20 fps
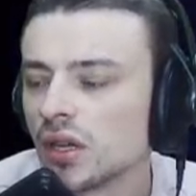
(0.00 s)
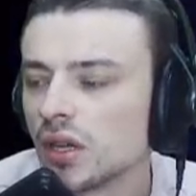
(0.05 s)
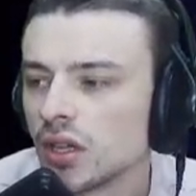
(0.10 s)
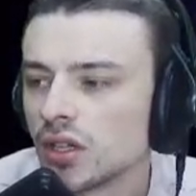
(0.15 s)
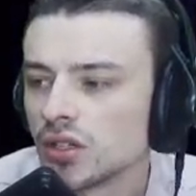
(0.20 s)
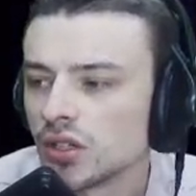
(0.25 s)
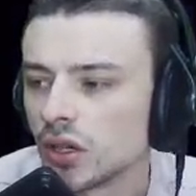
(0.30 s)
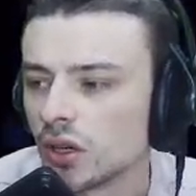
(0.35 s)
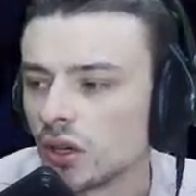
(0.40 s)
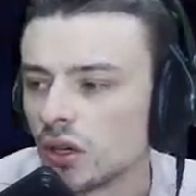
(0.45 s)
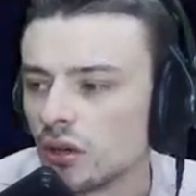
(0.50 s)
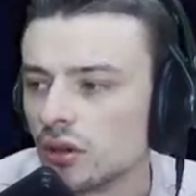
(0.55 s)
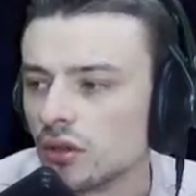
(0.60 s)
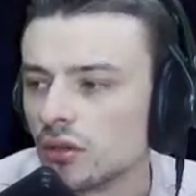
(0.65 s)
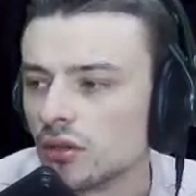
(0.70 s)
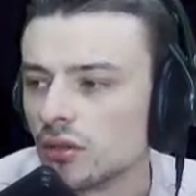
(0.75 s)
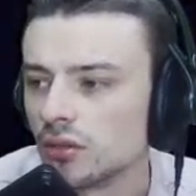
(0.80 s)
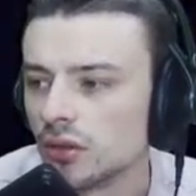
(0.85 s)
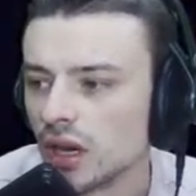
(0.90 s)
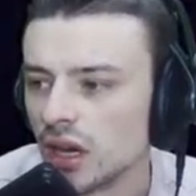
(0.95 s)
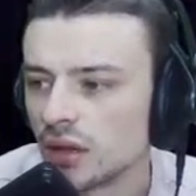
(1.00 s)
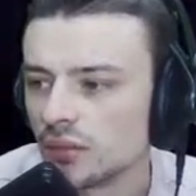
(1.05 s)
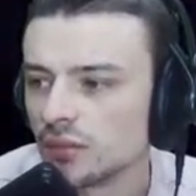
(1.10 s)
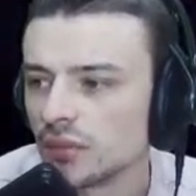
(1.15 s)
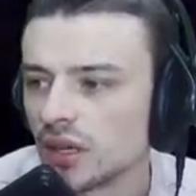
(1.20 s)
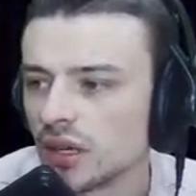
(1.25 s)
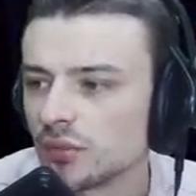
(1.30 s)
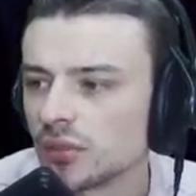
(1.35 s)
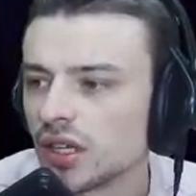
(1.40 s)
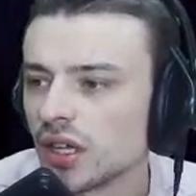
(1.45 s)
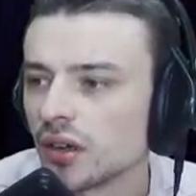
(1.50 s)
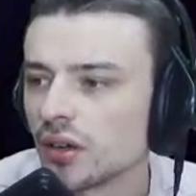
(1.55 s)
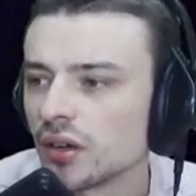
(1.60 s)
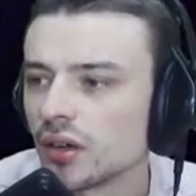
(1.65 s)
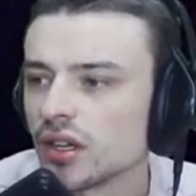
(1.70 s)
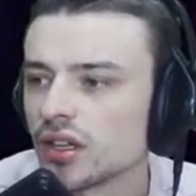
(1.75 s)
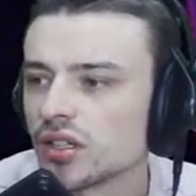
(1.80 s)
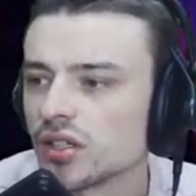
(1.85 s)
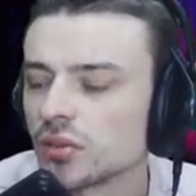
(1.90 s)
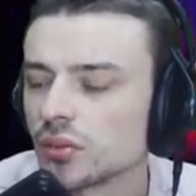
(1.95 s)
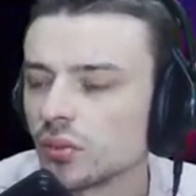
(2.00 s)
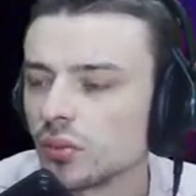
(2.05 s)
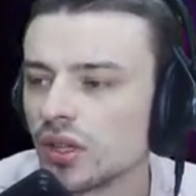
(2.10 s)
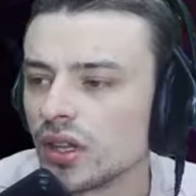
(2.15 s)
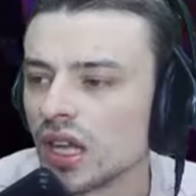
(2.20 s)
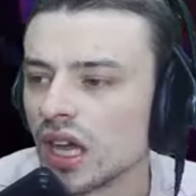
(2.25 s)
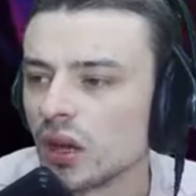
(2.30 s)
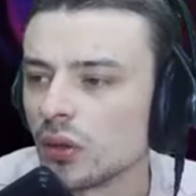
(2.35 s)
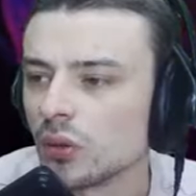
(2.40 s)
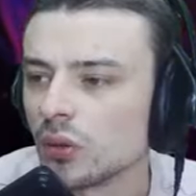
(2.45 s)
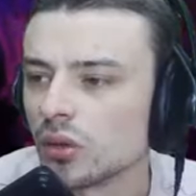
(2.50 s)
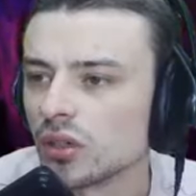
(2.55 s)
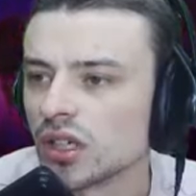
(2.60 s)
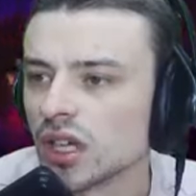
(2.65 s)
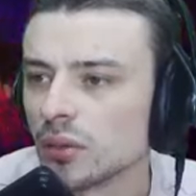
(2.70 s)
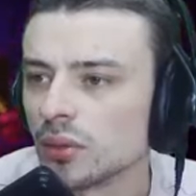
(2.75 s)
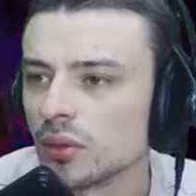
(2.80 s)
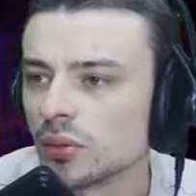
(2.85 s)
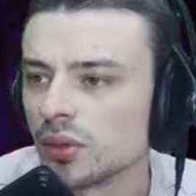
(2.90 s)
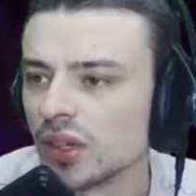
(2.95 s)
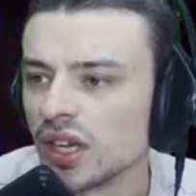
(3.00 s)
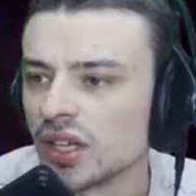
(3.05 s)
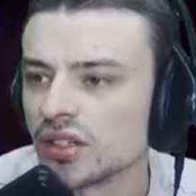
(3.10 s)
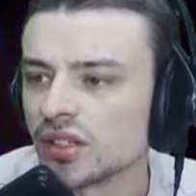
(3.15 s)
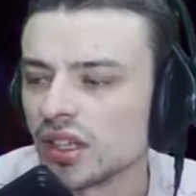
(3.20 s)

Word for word: so I'm, I'm curious when that will come in place,